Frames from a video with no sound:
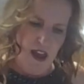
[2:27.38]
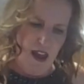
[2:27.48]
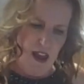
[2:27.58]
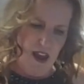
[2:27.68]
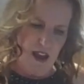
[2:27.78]

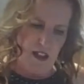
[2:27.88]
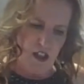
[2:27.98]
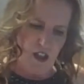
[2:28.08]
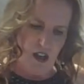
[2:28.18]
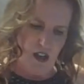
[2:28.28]
And
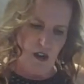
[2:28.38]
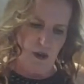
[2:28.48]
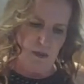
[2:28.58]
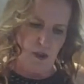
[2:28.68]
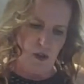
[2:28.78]

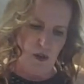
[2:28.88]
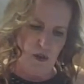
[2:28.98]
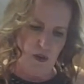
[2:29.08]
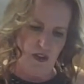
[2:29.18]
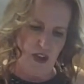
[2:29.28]
so